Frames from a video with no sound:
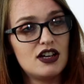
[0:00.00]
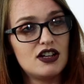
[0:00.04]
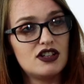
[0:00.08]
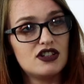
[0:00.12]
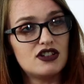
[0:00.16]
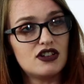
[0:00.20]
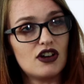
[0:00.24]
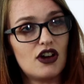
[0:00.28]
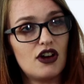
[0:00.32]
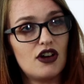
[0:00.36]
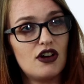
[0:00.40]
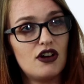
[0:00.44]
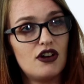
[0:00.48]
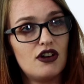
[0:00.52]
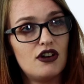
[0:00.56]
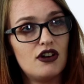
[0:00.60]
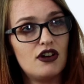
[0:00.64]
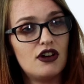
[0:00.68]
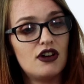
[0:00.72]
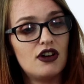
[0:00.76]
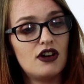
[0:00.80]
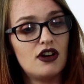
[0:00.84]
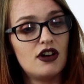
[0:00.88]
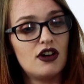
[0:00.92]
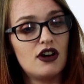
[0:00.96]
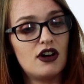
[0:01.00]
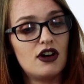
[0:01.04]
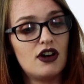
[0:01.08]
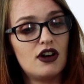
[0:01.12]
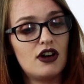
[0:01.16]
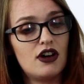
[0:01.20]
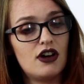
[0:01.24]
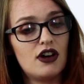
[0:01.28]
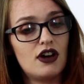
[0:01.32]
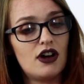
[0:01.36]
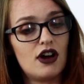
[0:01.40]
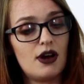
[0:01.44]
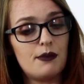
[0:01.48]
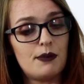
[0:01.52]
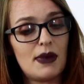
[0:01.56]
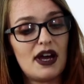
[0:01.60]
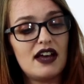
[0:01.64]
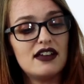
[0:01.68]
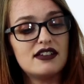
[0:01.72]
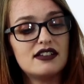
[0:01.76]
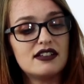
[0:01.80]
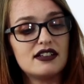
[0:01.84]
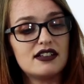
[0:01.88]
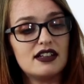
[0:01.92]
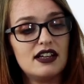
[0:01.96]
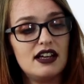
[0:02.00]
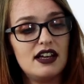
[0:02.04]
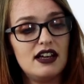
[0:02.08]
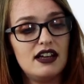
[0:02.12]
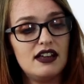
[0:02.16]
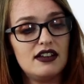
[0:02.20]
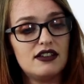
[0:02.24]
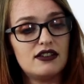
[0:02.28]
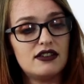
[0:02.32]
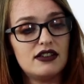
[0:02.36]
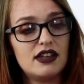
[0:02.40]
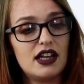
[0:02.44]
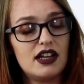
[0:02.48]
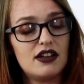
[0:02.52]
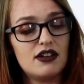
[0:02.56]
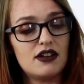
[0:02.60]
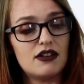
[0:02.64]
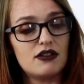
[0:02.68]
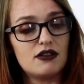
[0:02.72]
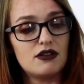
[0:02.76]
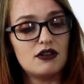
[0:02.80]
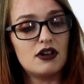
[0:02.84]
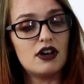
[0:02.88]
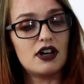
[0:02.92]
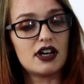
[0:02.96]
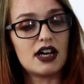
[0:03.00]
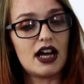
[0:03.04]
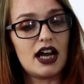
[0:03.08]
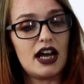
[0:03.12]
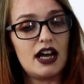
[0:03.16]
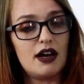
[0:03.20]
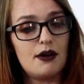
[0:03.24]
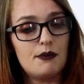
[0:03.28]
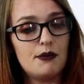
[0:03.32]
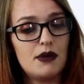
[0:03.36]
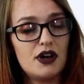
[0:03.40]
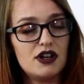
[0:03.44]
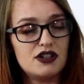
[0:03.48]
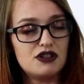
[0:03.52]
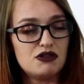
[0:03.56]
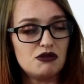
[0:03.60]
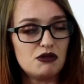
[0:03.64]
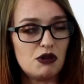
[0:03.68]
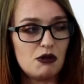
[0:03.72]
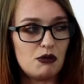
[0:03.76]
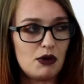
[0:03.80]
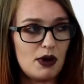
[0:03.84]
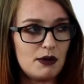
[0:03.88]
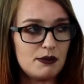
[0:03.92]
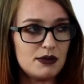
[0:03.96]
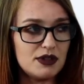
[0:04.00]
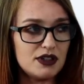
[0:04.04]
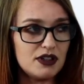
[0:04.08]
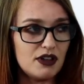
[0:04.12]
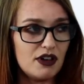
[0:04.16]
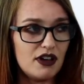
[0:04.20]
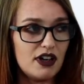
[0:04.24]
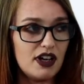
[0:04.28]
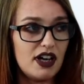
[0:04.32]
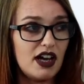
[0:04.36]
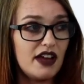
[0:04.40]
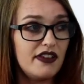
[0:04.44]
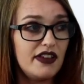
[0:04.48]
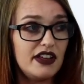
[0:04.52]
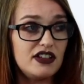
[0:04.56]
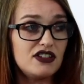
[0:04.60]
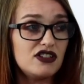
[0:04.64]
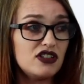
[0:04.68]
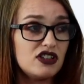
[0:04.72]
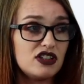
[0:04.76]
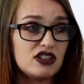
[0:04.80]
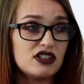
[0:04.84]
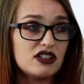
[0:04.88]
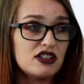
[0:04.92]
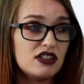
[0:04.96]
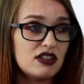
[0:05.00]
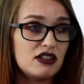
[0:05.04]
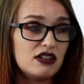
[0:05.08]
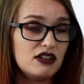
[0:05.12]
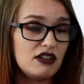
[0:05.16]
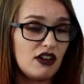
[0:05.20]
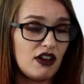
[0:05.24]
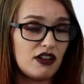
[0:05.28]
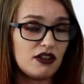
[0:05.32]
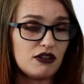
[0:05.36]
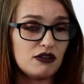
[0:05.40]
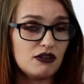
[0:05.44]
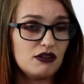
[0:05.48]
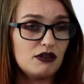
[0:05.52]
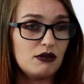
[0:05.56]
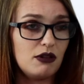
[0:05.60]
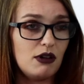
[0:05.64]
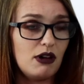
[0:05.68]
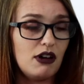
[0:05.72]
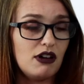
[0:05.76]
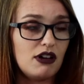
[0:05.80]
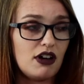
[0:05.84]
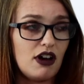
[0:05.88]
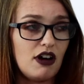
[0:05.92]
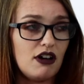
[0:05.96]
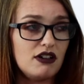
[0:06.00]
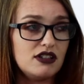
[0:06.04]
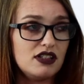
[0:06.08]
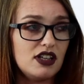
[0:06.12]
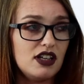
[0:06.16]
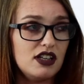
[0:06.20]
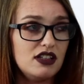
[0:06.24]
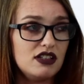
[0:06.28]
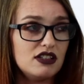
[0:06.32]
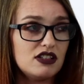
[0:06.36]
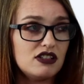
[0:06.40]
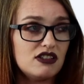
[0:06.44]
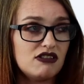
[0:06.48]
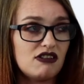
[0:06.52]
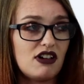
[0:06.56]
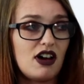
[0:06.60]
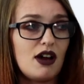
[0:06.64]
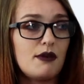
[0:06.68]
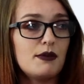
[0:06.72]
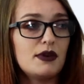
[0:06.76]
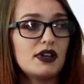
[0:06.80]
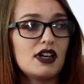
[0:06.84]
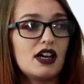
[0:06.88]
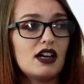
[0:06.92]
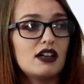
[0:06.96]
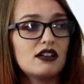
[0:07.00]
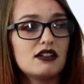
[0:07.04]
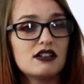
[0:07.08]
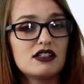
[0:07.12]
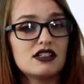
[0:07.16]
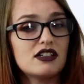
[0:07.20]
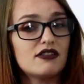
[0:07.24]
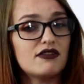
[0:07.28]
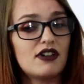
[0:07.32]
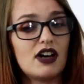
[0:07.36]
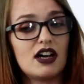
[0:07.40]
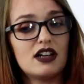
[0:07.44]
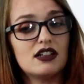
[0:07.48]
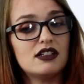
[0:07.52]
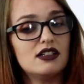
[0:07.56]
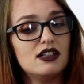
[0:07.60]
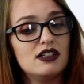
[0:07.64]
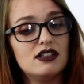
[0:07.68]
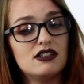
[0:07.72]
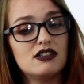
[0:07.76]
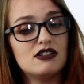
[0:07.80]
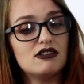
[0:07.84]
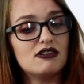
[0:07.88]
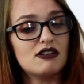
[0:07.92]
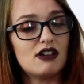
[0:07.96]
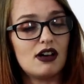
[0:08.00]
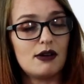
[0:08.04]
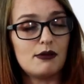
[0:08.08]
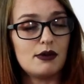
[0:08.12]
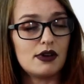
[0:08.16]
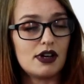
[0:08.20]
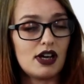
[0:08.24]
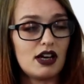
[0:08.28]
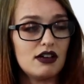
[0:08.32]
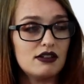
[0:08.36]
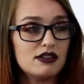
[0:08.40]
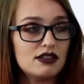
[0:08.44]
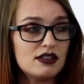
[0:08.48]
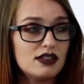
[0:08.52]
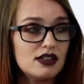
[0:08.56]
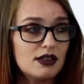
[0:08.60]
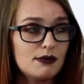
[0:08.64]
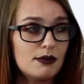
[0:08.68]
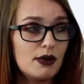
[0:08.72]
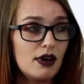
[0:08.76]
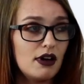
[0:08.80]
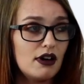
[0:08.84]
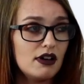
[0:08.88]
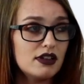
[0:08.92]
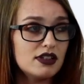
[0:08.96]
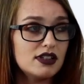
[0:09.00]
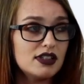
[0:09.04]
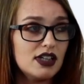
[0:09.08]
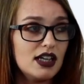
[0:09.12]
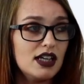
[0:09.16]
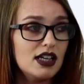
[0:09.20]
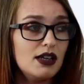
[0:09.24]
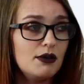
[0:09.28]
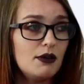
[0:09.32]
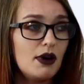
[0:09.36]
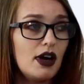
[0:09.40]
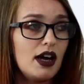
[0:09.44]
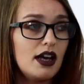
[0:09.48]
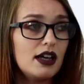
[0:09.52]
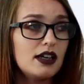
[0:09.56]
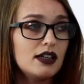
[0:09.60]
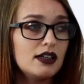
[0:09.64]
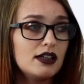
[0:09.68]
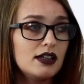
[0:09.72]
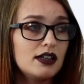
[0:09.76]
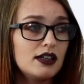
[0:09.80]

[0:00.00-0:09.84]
So I basically then thought, okay, I might do a website, and then just, I thought, well, I'll go to Instagram again, because I've had Instagram accounts in the past anyway.